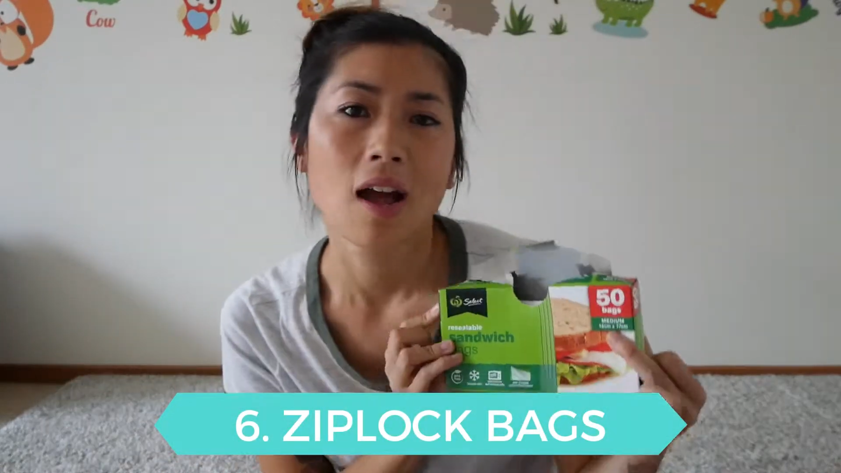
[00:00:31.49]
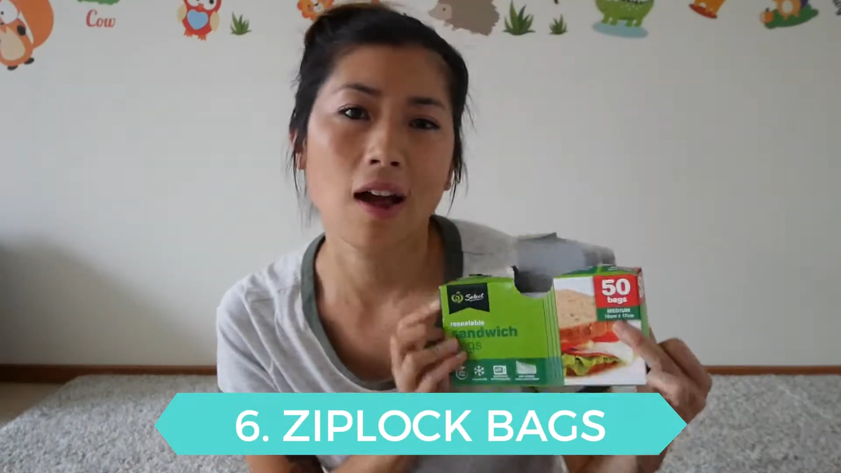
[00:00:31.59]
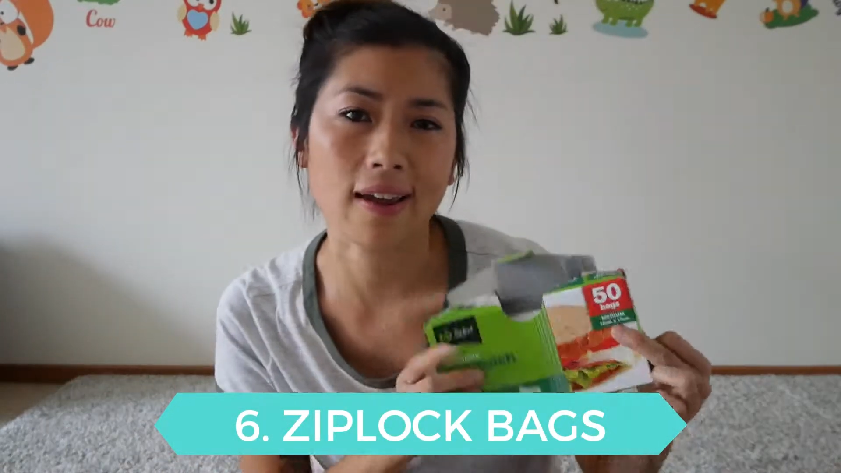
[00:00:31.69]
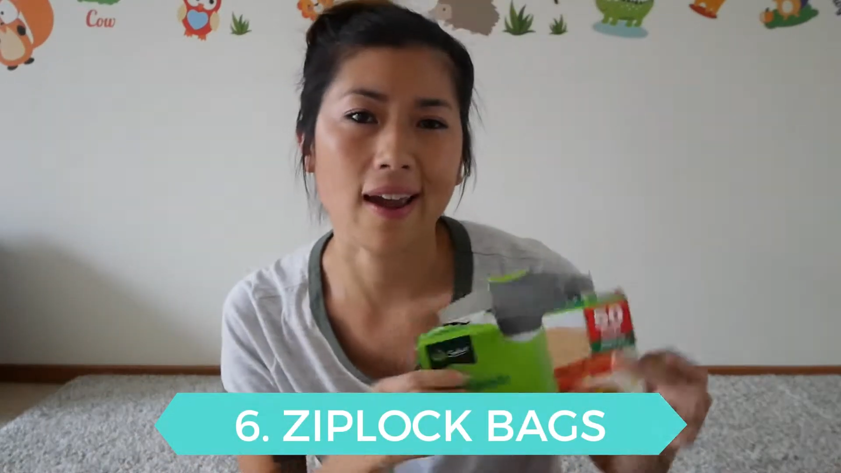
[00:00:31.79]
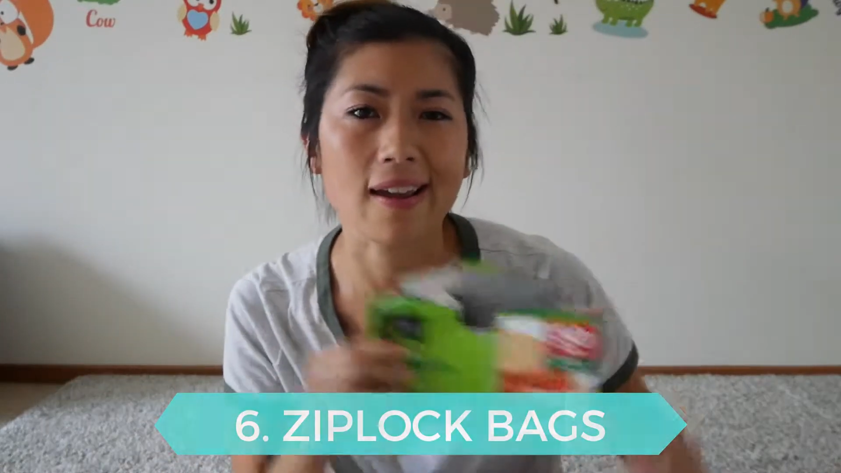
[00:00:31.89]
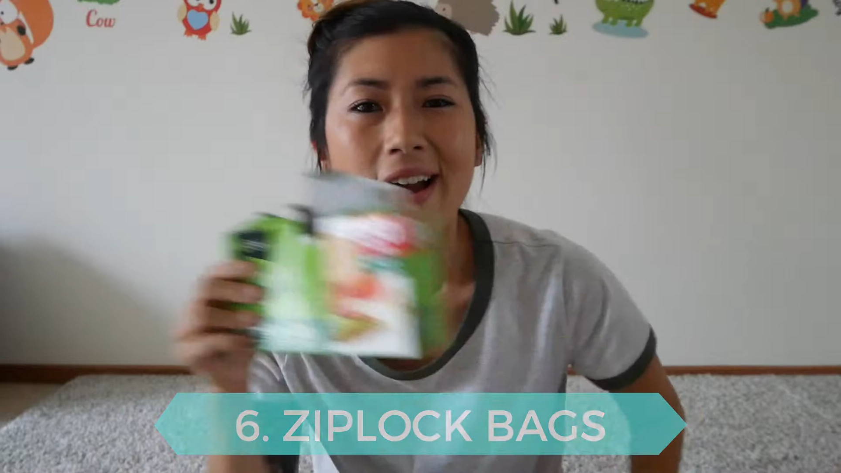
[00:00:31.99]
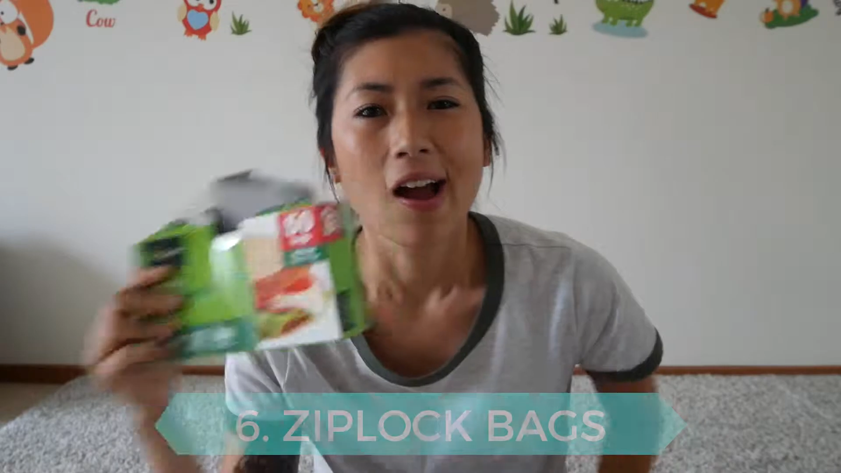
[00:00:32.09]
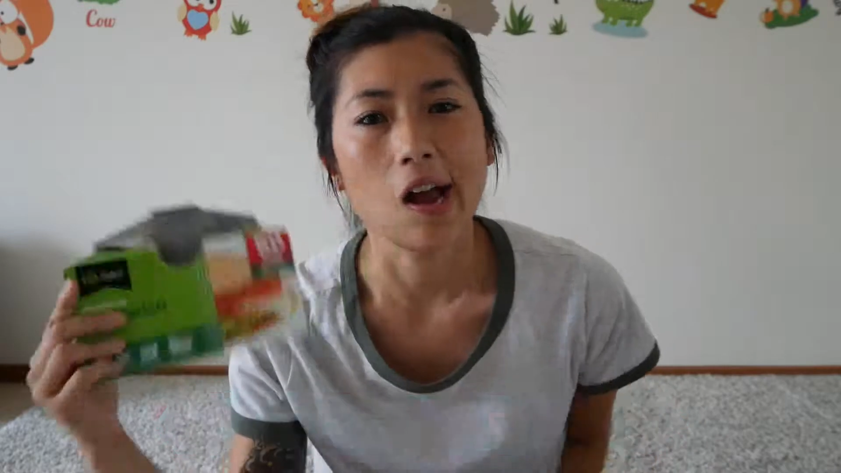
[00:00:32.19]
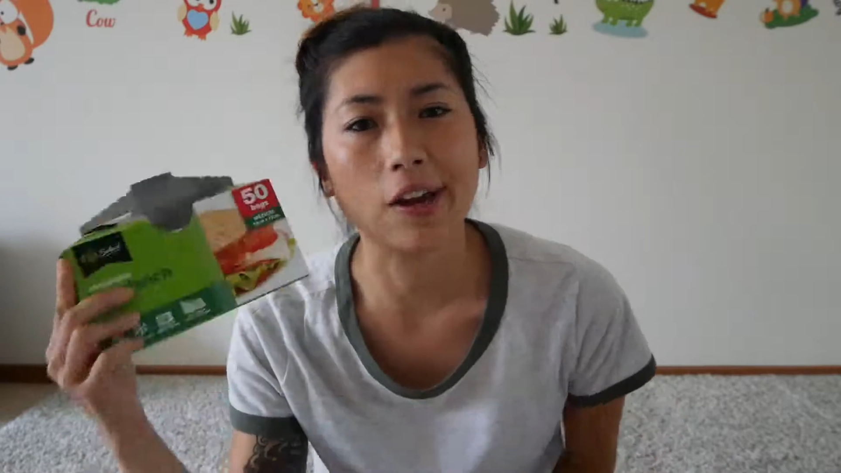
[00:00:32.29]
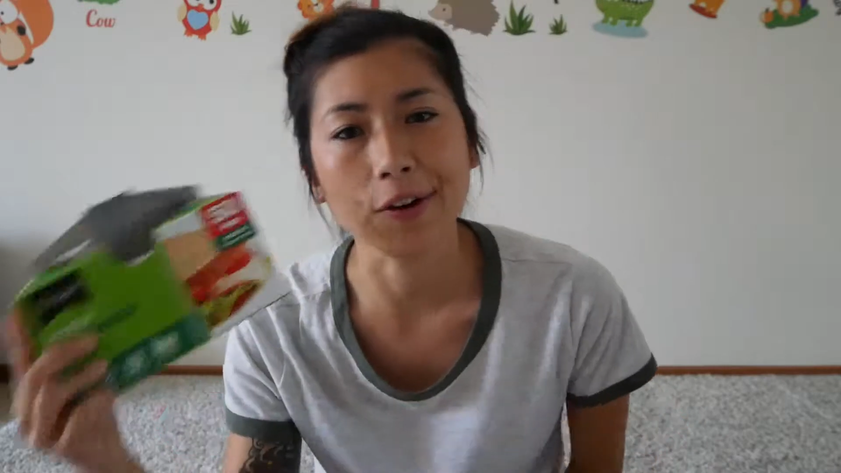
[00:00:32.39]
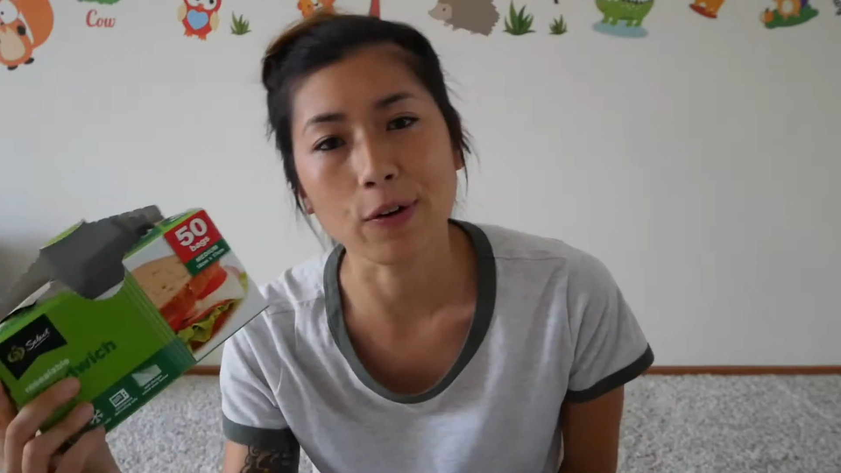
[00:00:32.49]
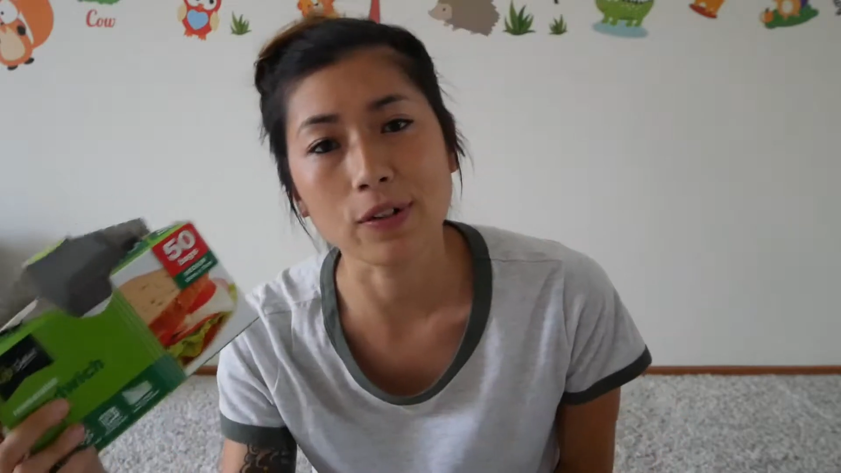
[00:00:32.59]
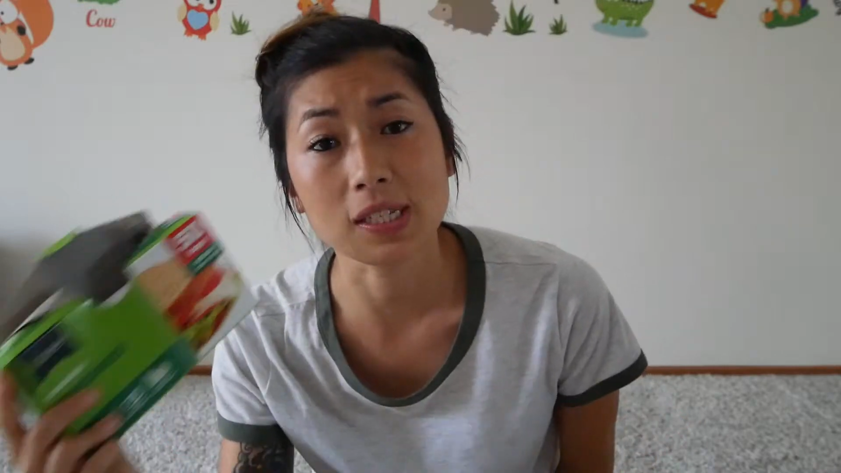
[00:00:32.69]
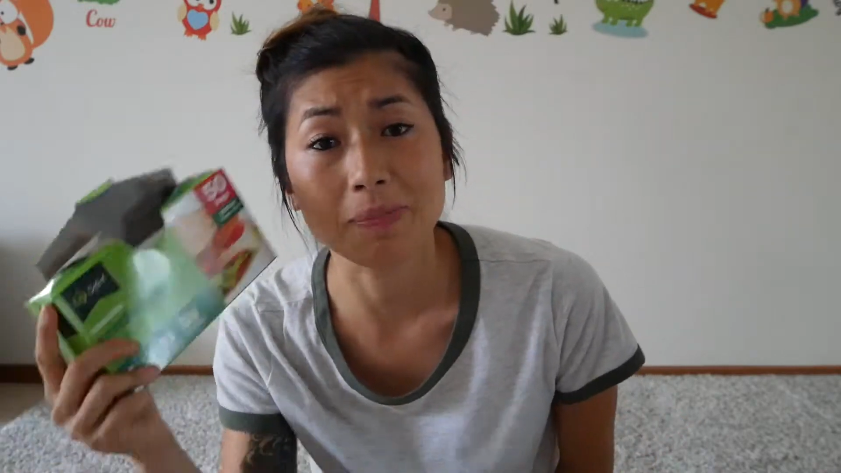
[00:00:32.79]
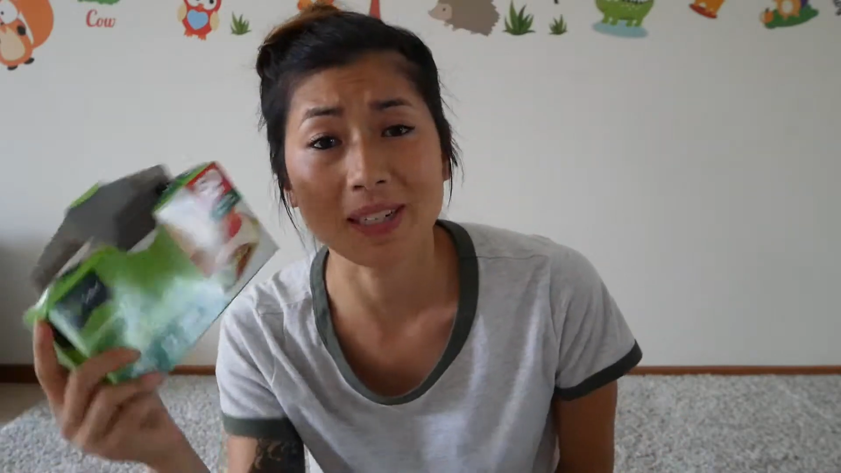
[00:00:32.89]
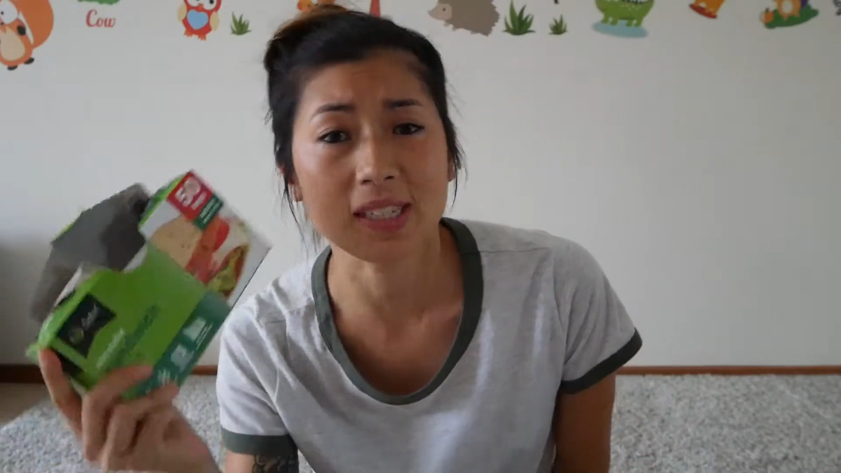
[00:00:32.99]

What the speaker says: Okay, I know this might